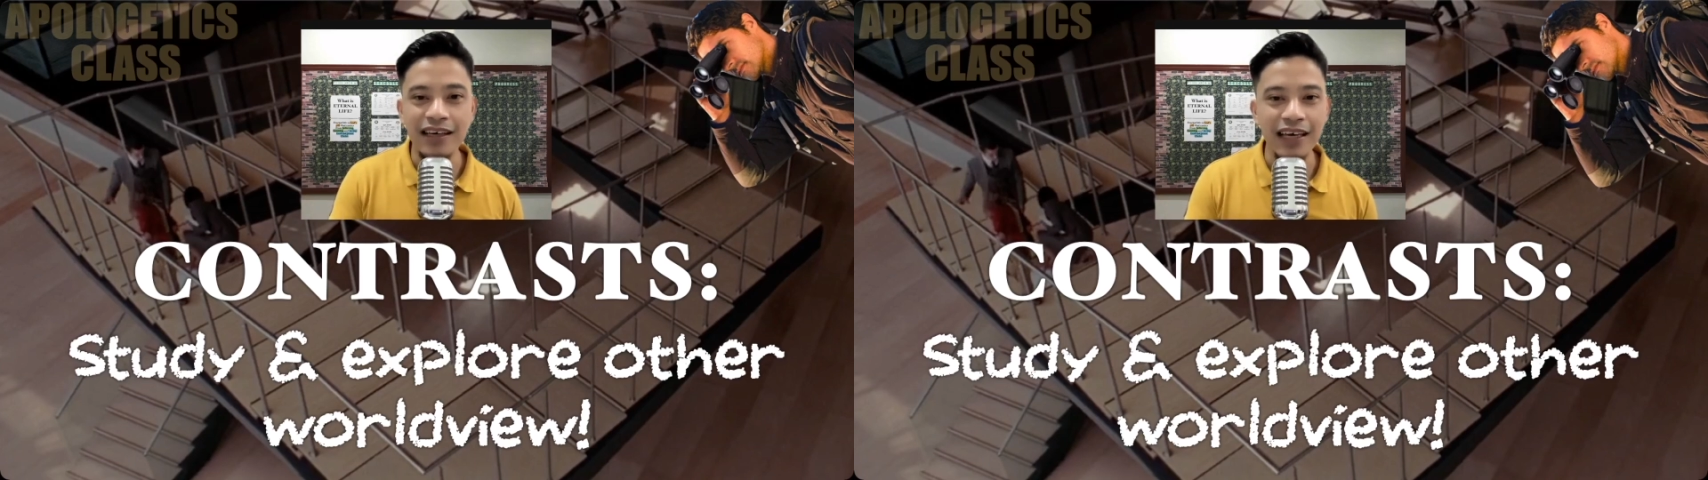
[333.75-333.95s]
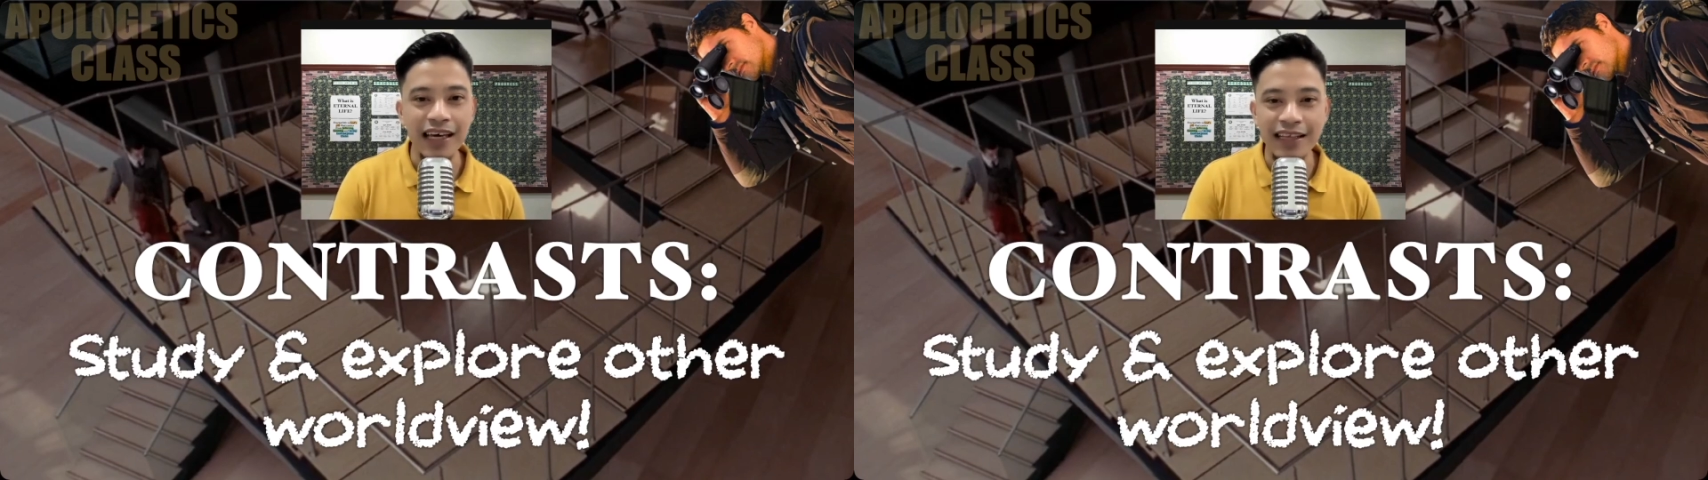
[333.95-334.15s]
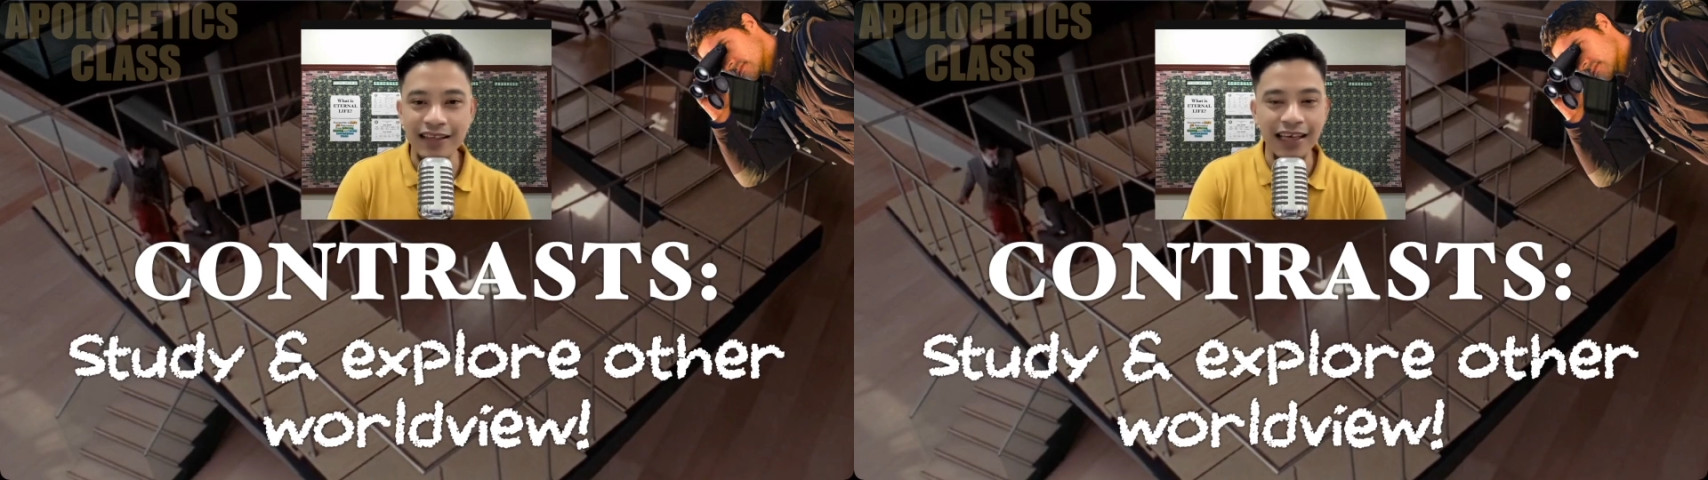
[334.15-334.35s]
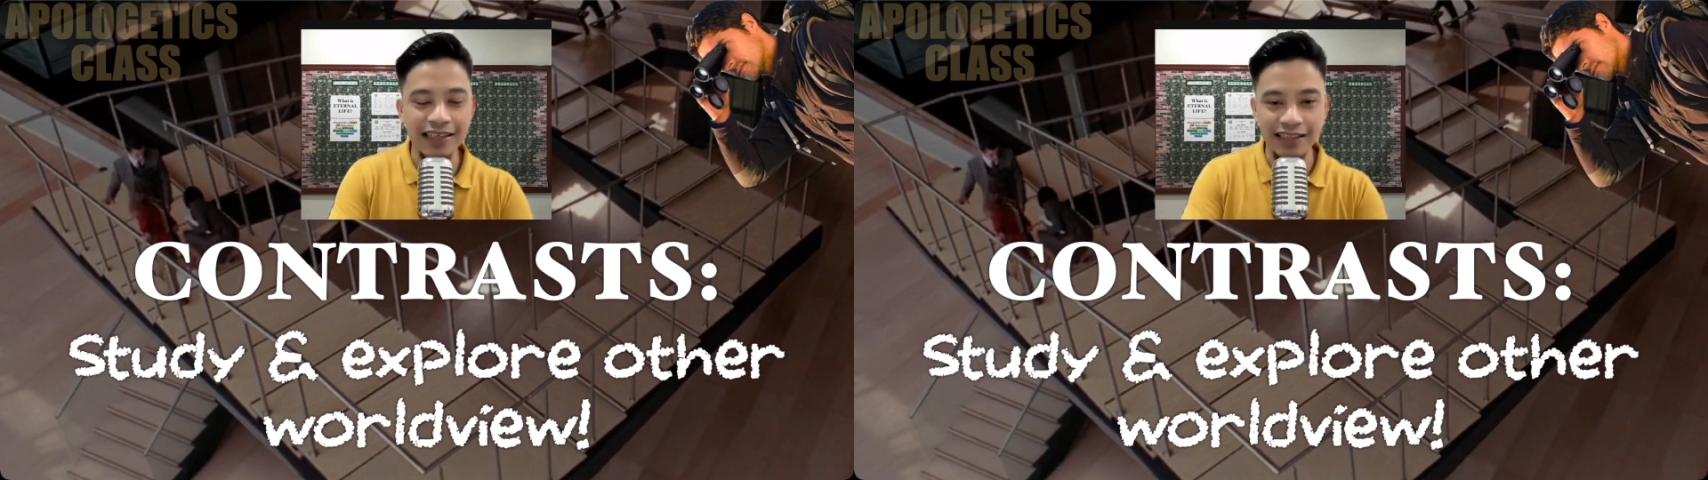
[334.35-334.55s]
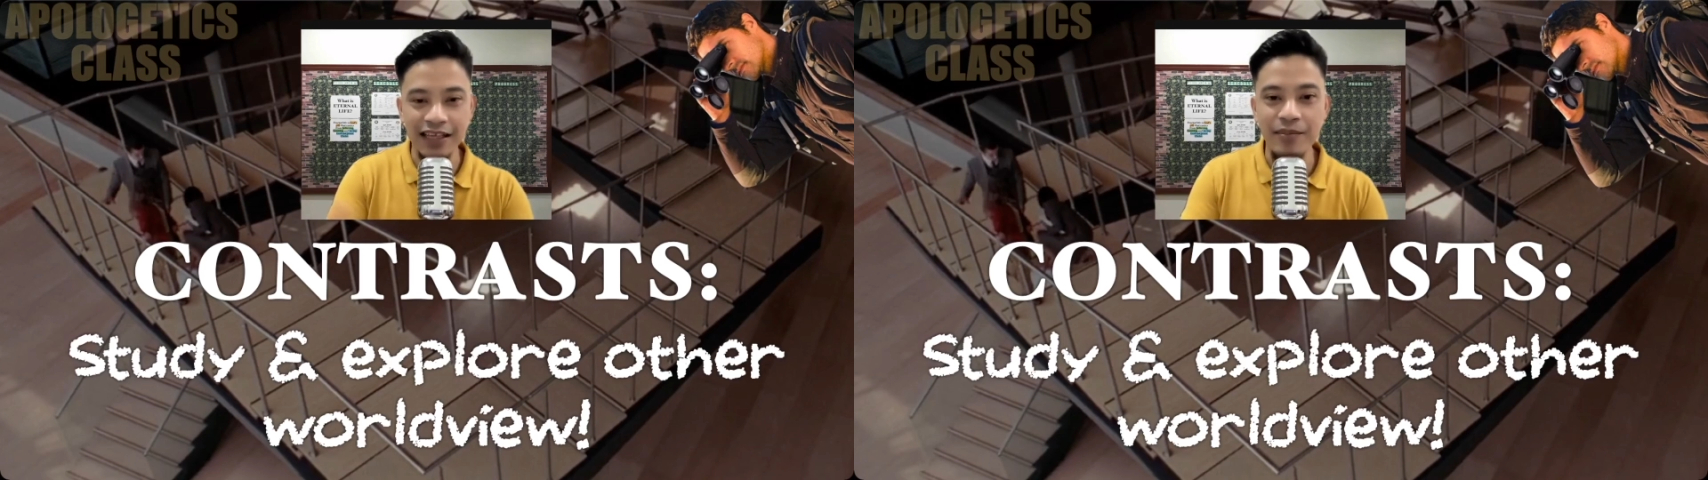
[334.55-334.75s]

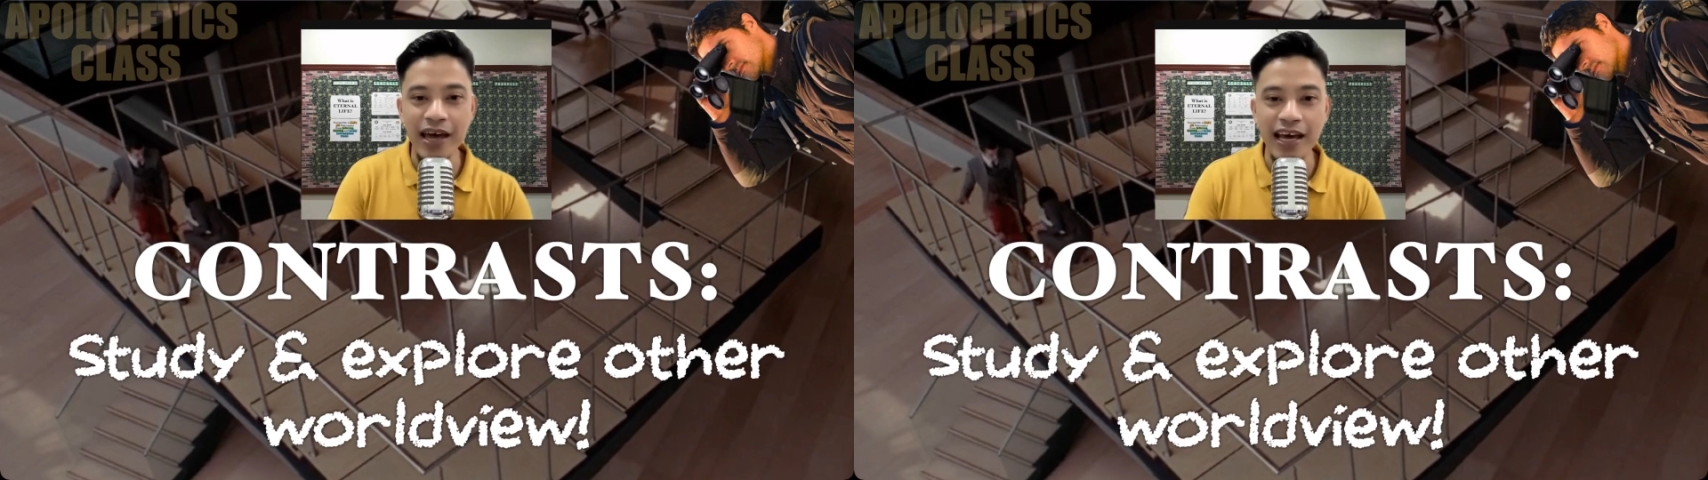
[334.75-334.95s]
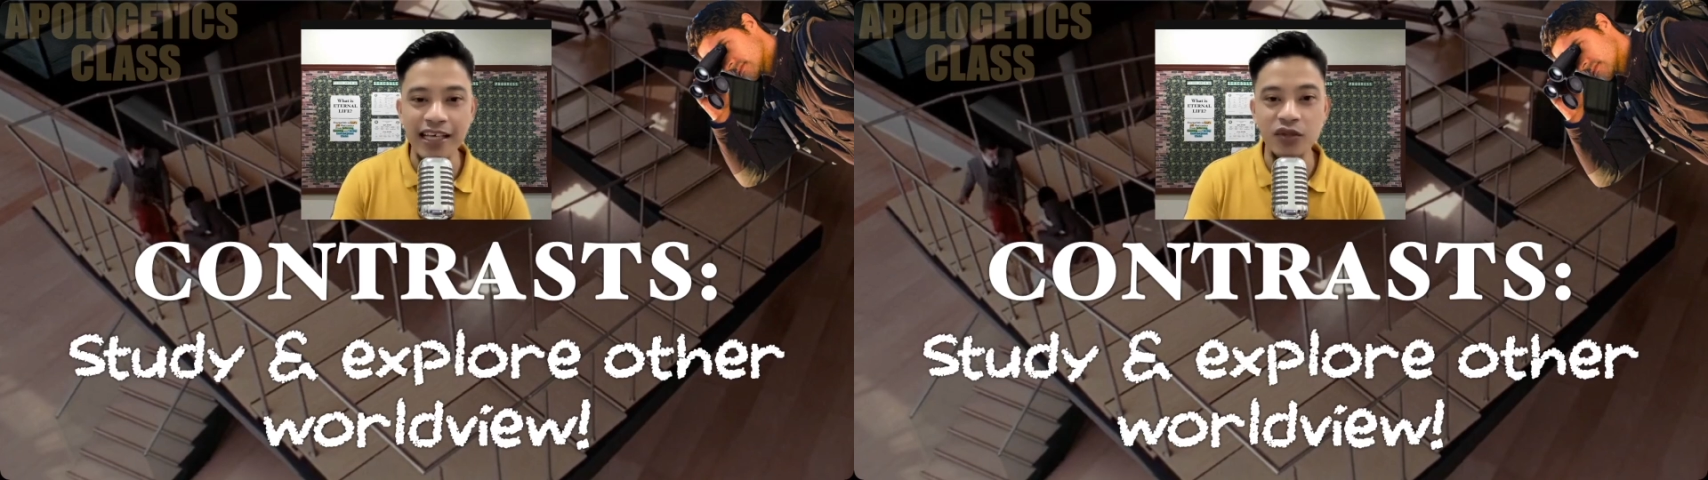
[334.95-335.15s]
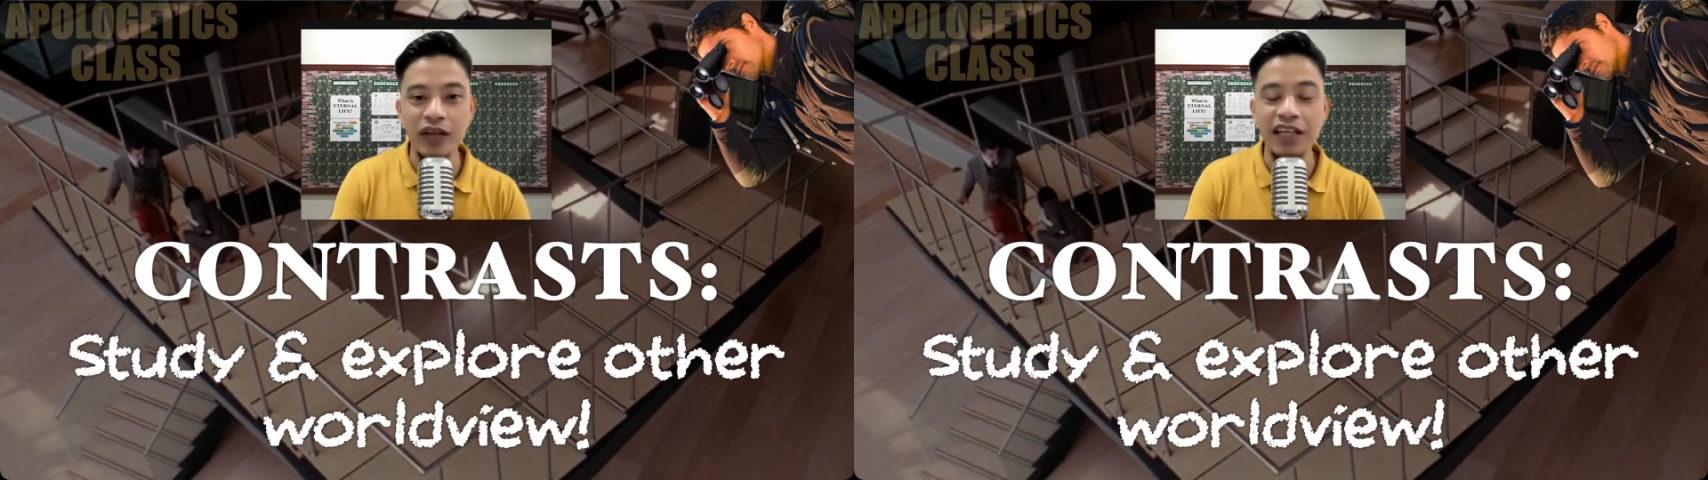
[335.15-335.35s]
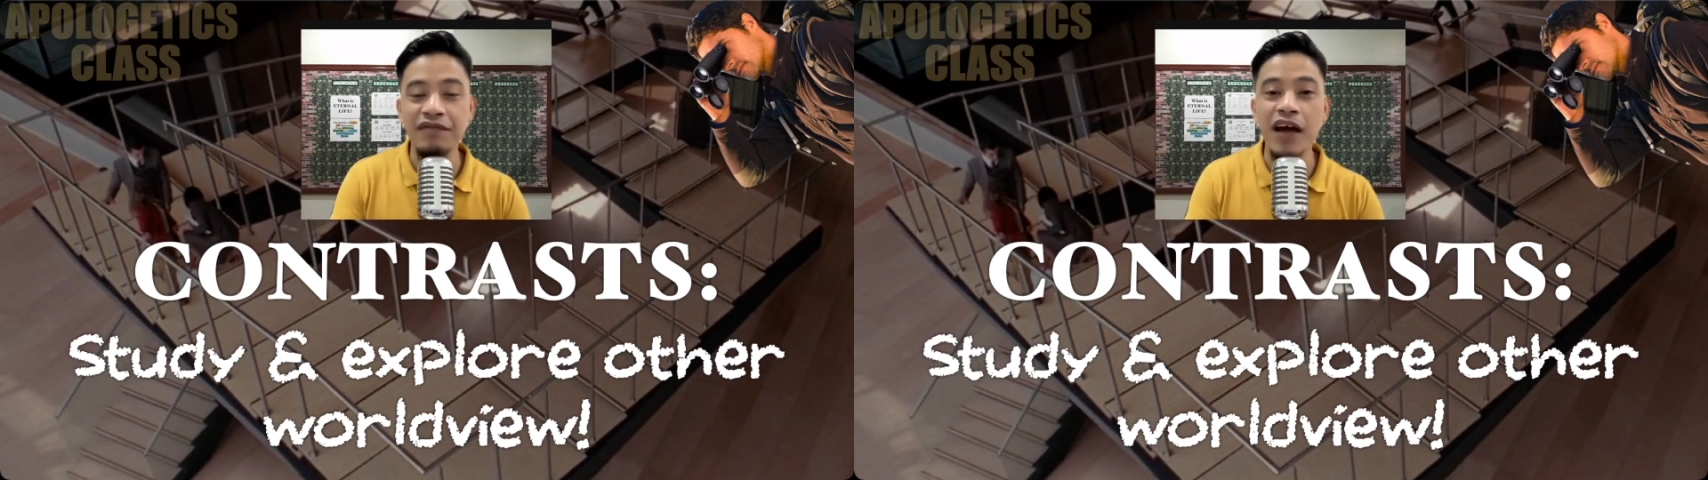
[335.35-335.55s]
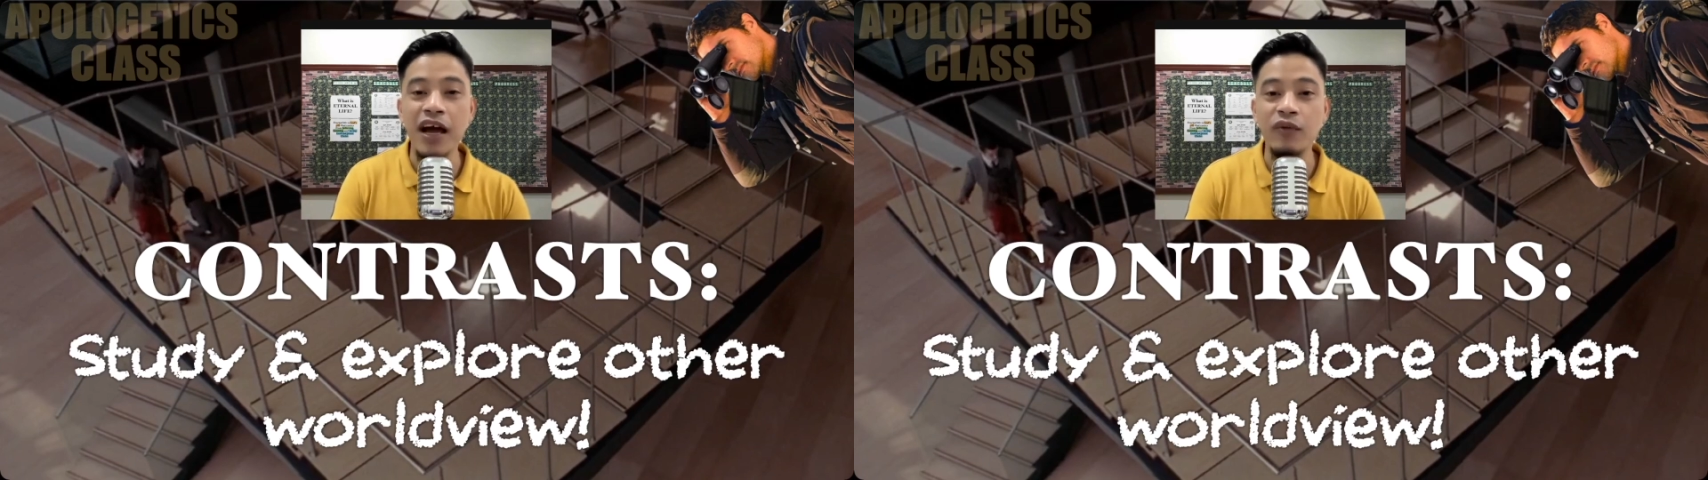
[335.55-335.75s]
the best when in fact we